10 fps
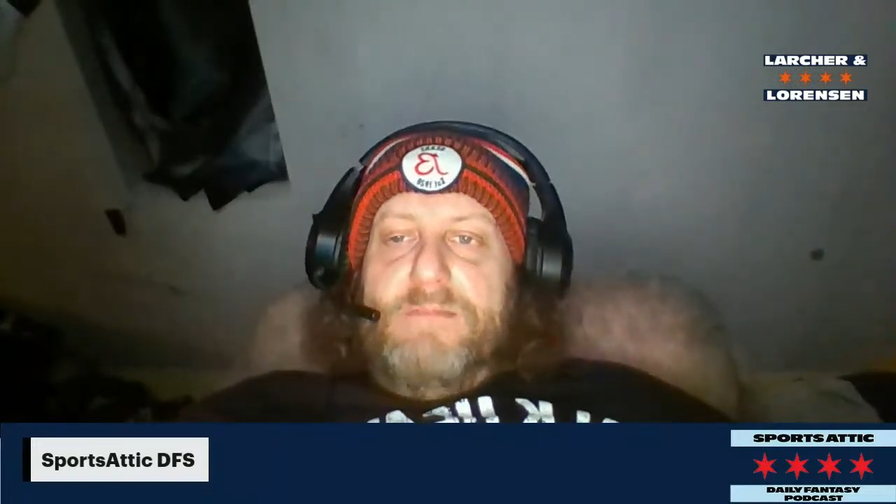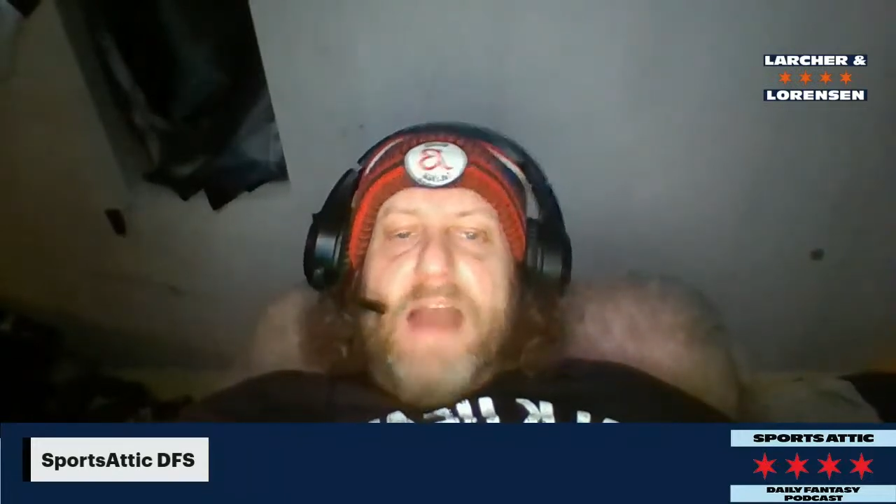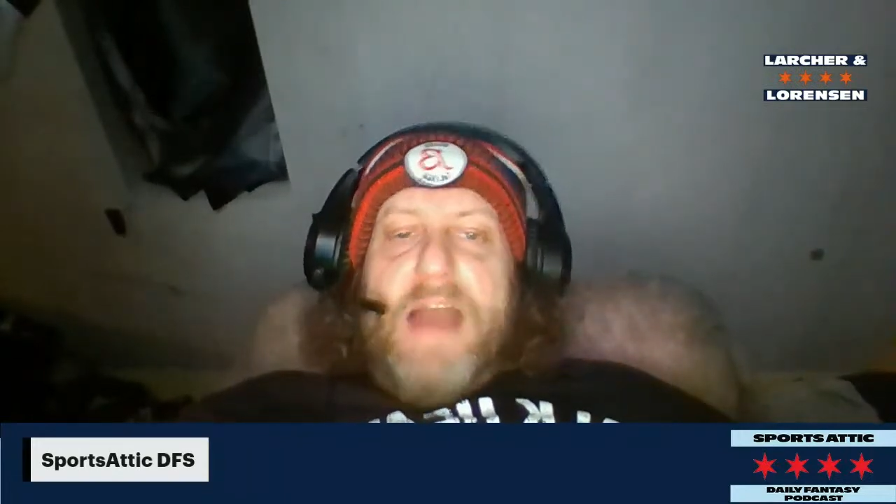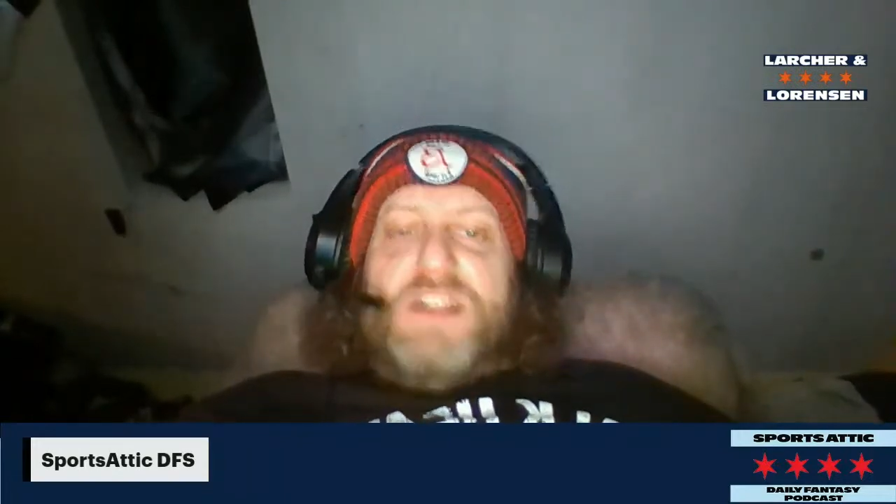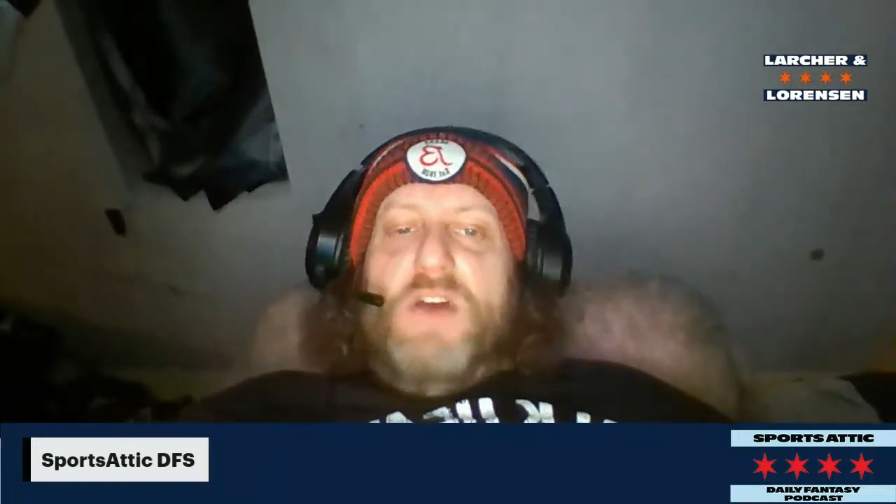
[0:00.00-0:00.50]

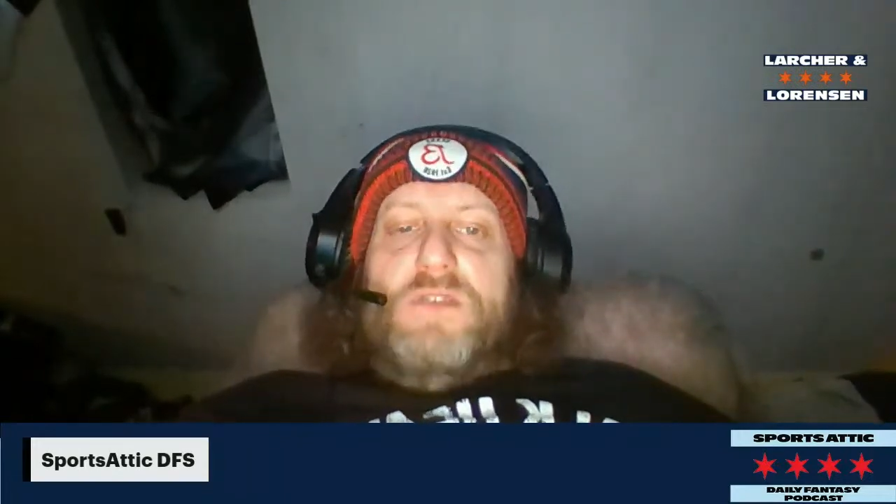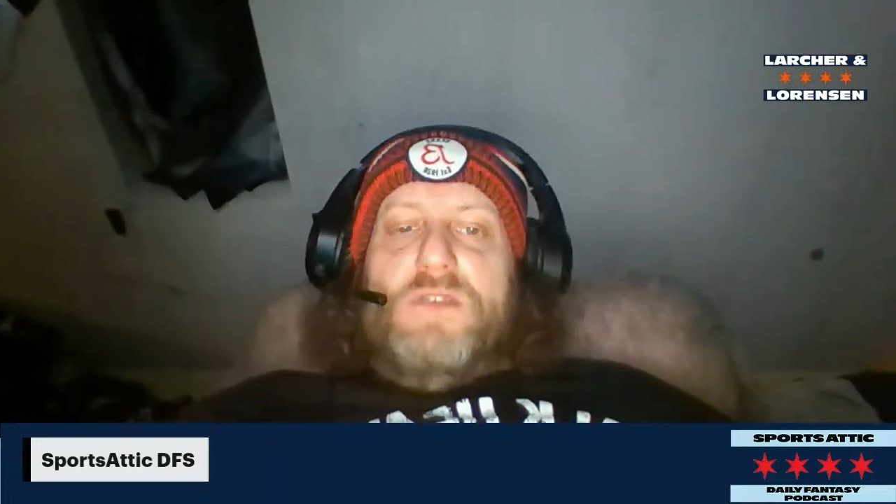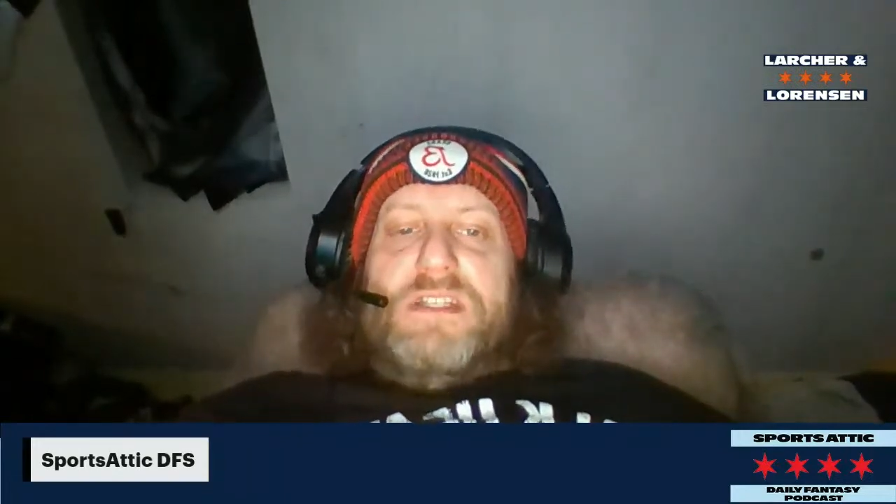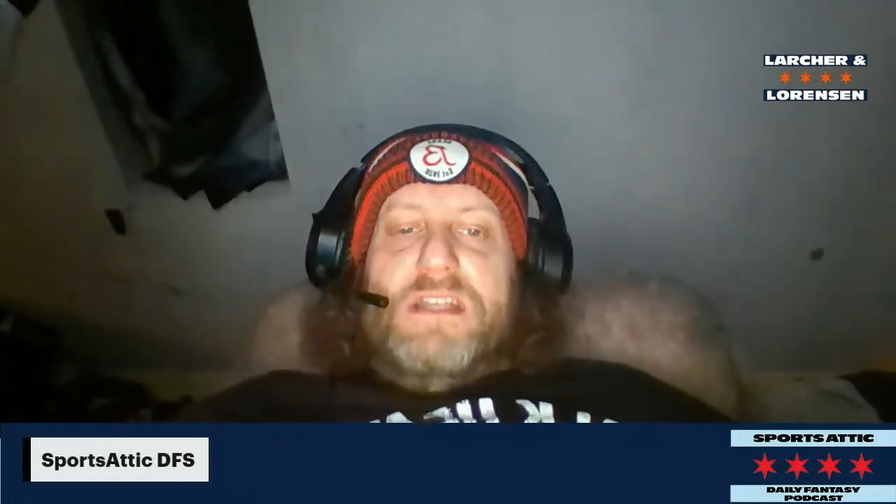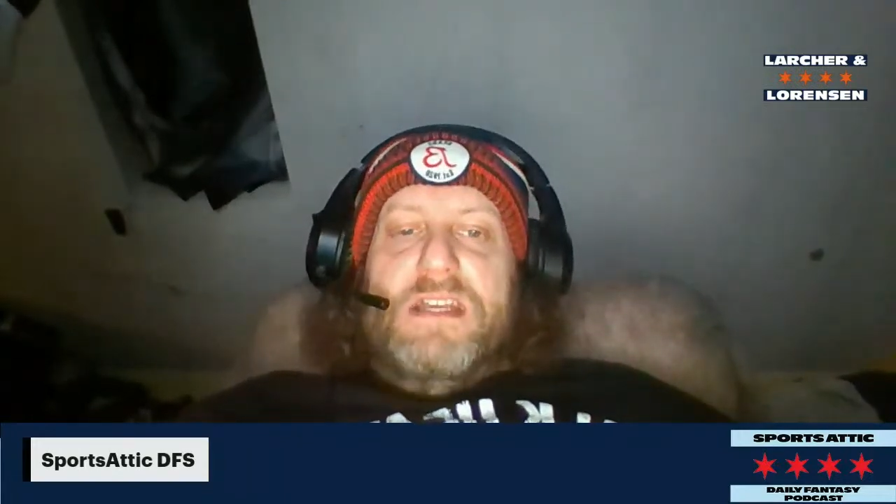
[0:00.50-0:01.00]
Mac
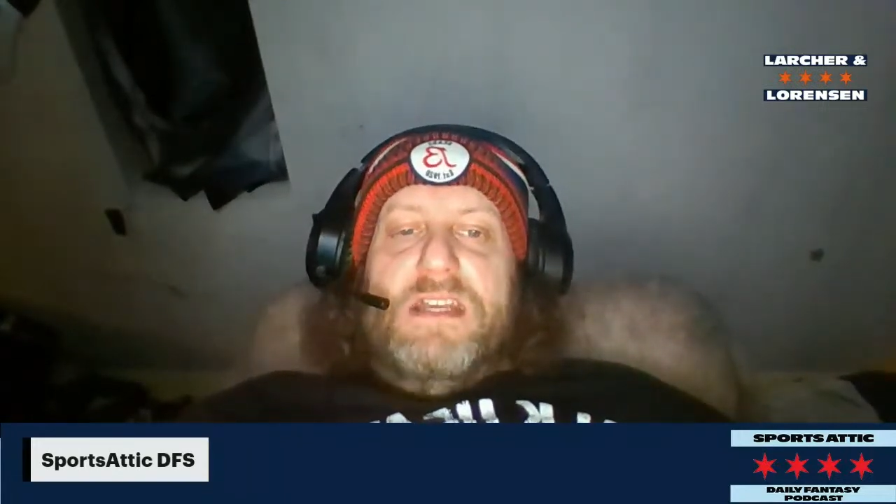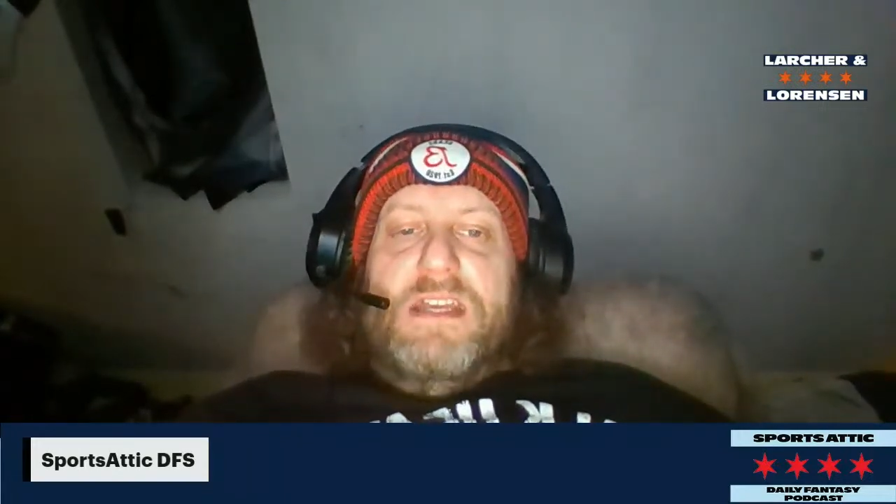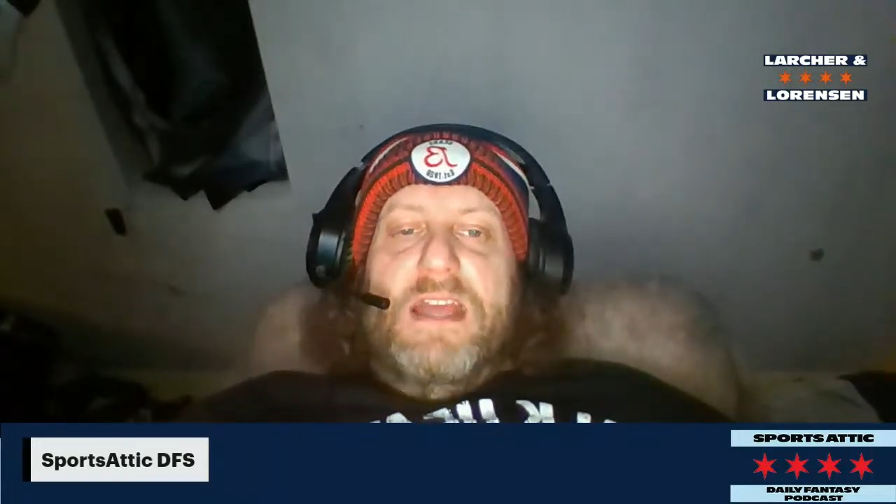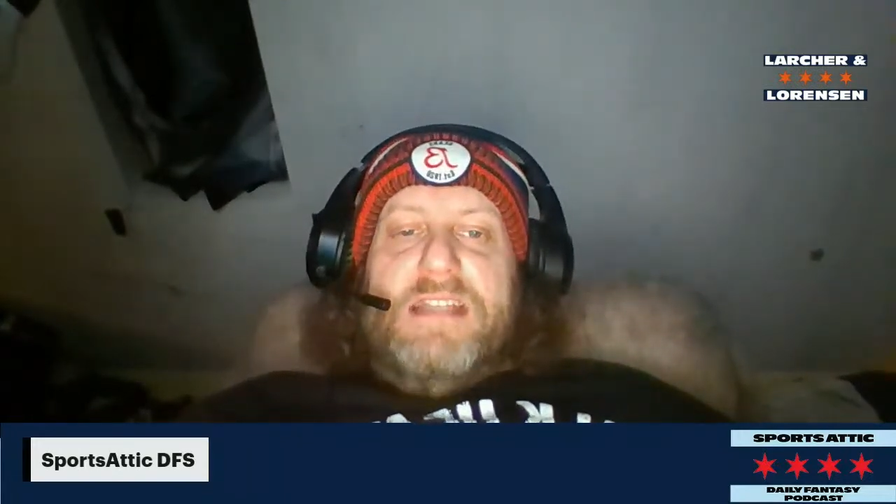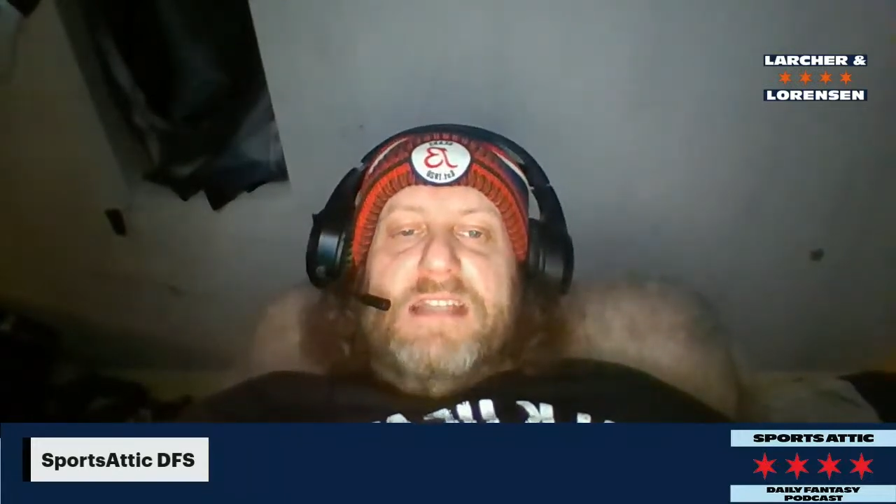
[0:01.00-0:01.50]
Jones
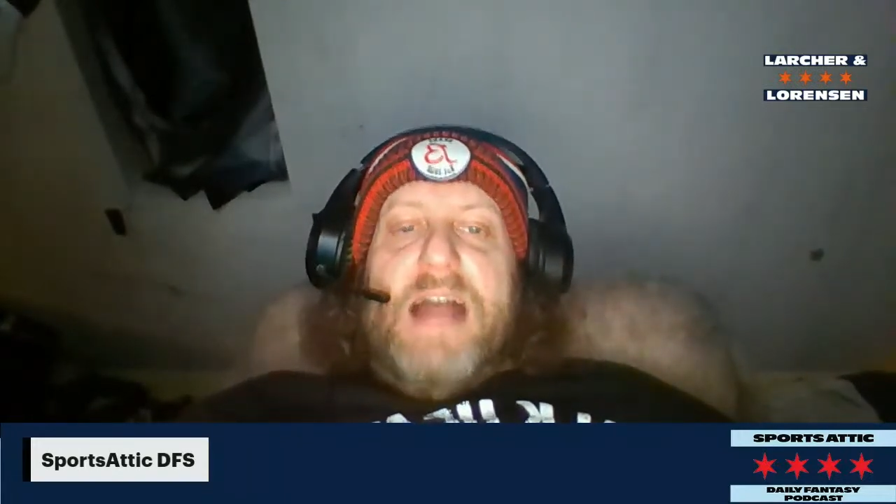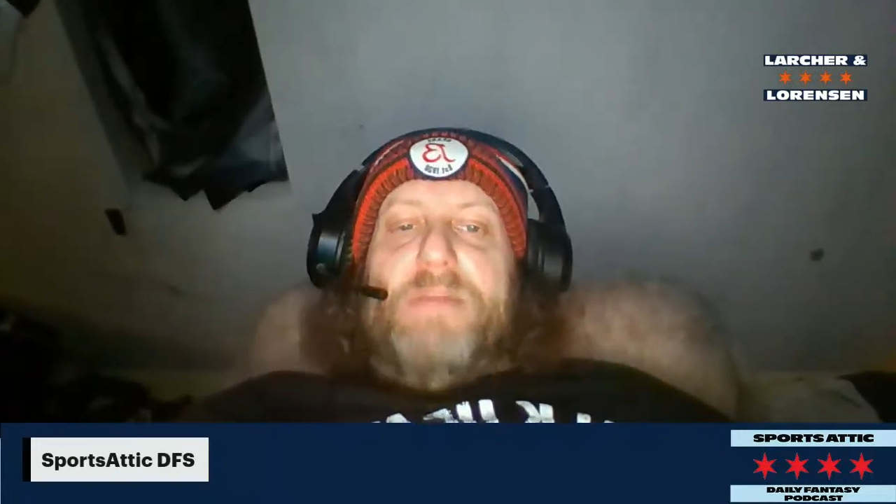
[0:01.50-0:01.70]
is